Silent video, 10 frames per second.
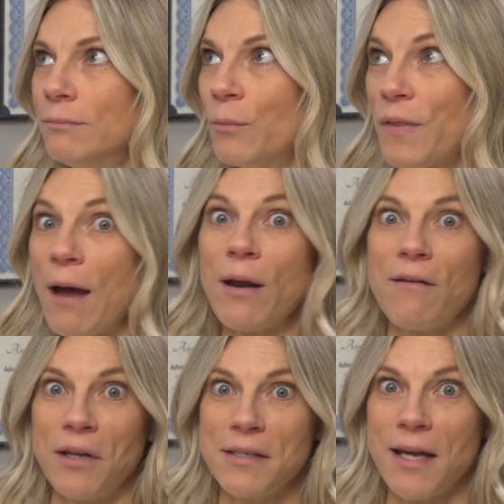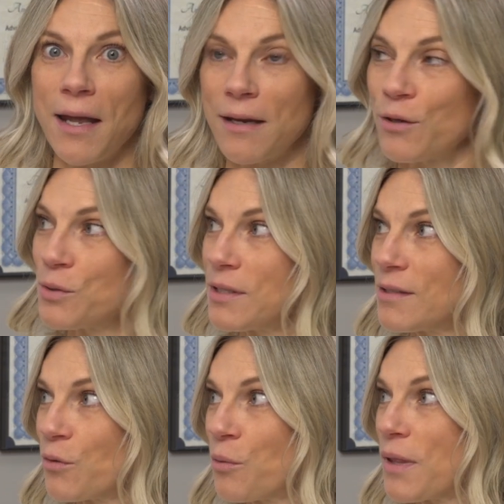without having a
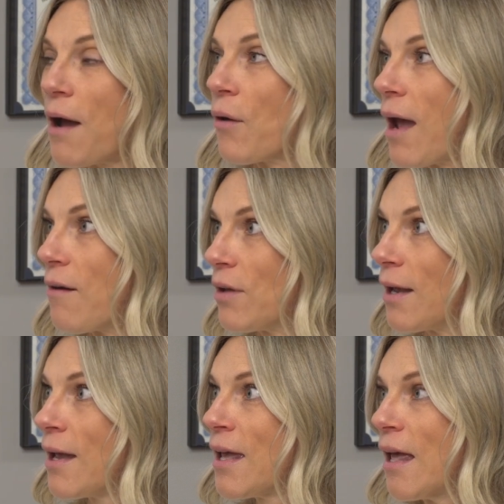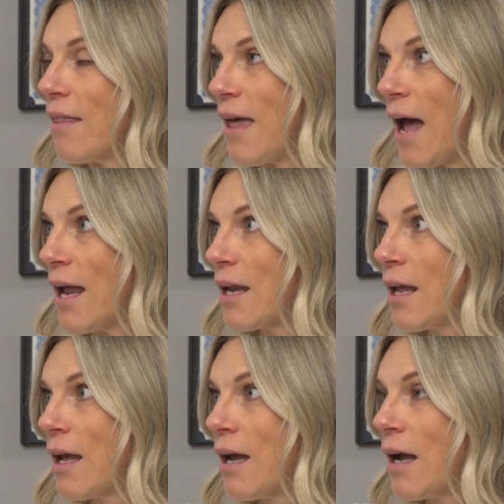diagnosis or without having that
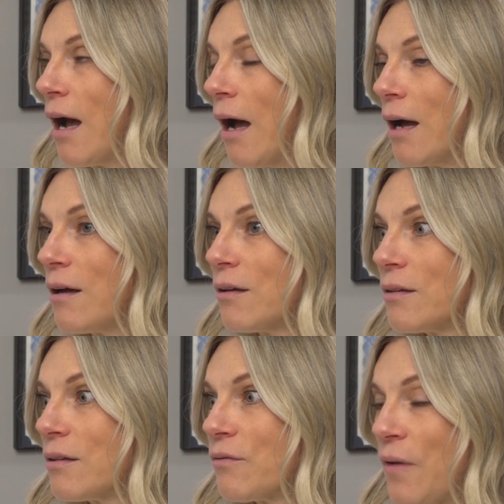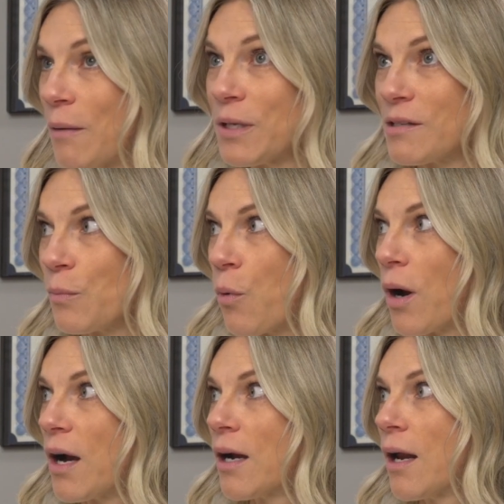family
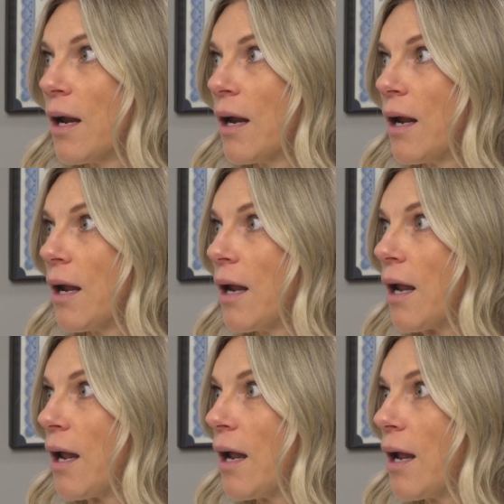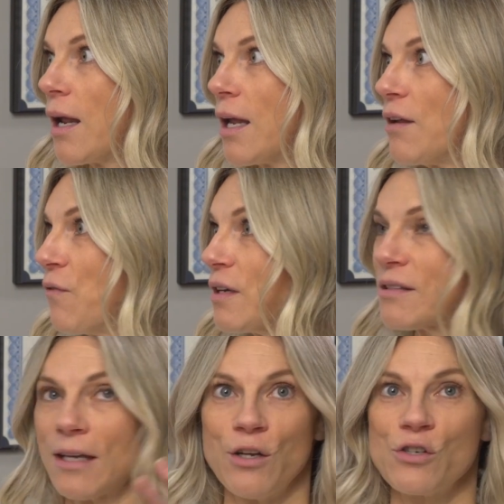support, it feels
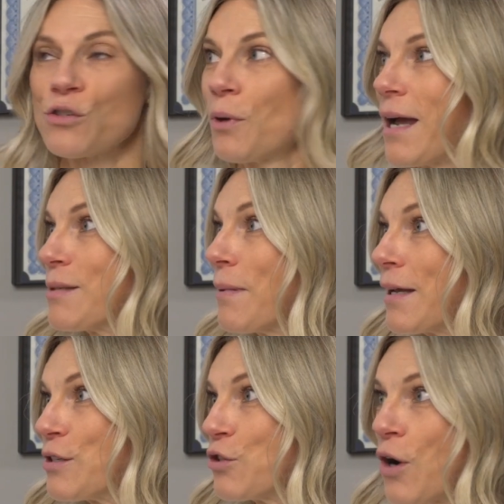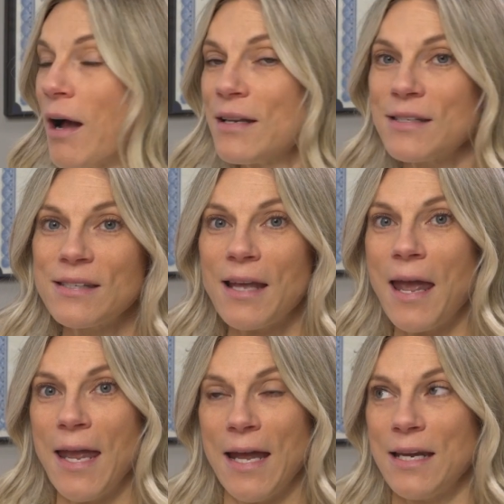like you're just grasping at straws.
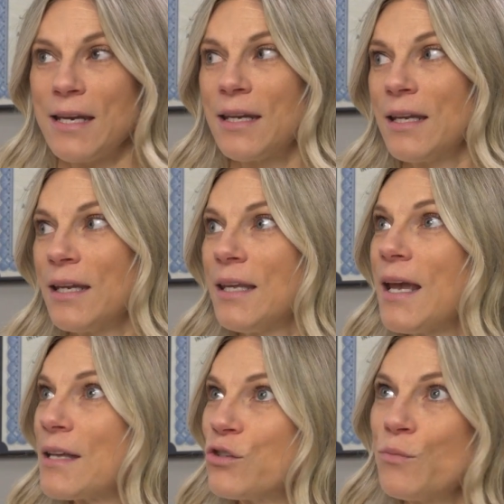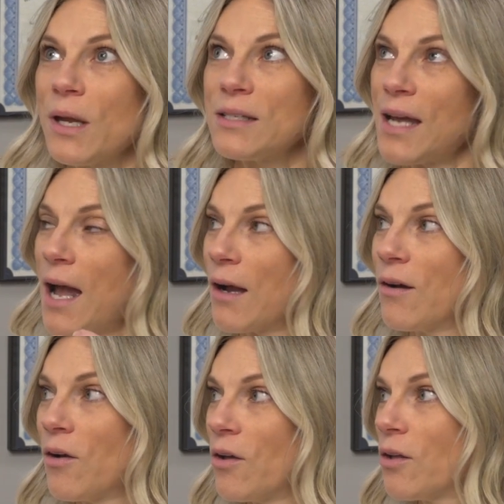And yes, you may
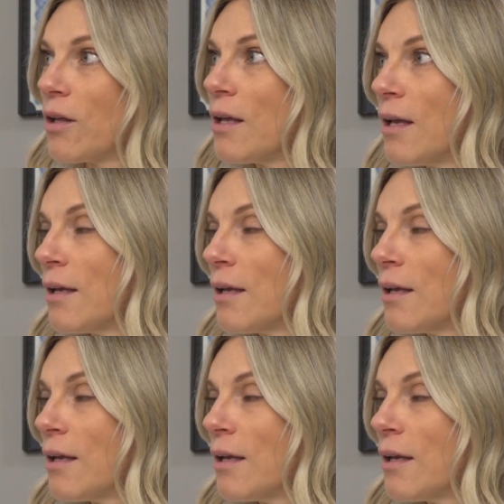tackle,